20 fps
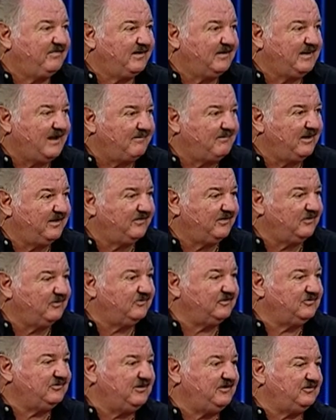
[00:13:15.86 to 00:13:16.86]
the coming of the
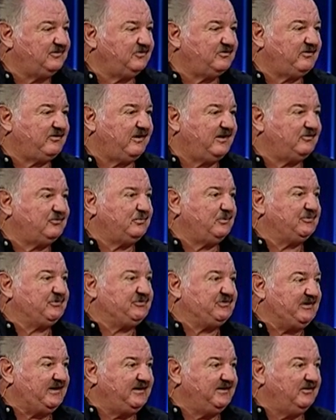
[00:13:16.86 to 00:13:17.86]
Lord Jesus Christ will
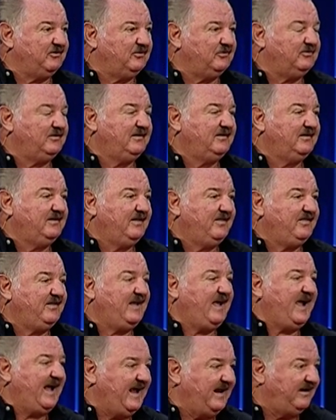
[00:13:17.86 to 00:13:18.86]
signal
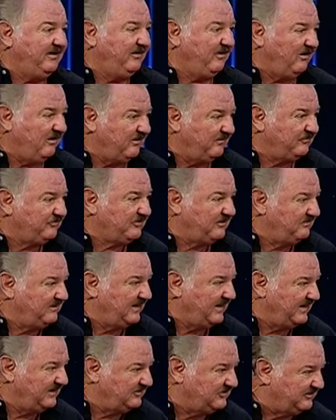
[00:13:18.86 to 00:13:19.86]
the end of
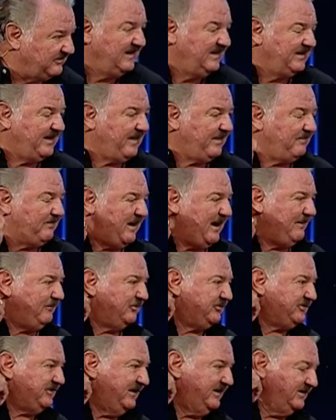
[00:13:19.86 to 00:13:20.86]
tribulation. Now, the
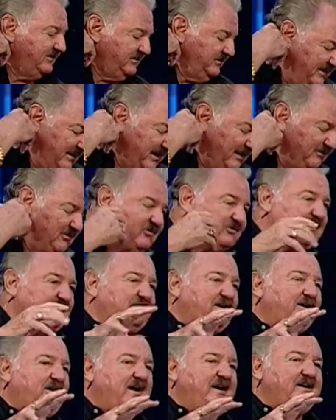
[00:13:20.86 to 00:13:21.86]
Bible says, and I'm just
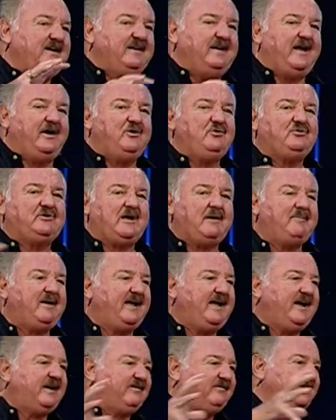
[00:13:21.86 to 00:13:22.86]
giving you an idea now who's
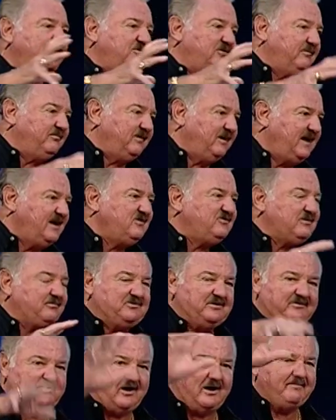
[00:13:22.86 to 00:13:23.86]
coming out of Egypt.
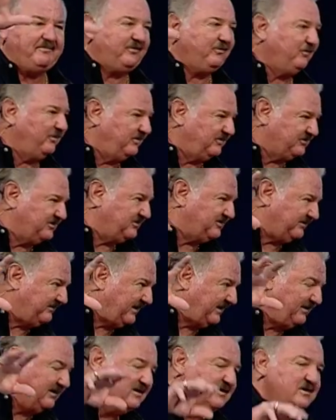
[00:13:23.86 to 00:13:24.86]
Egypt's a type of the world system,
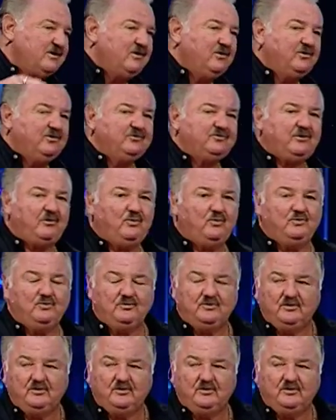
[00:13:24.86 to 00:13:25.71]
right? So,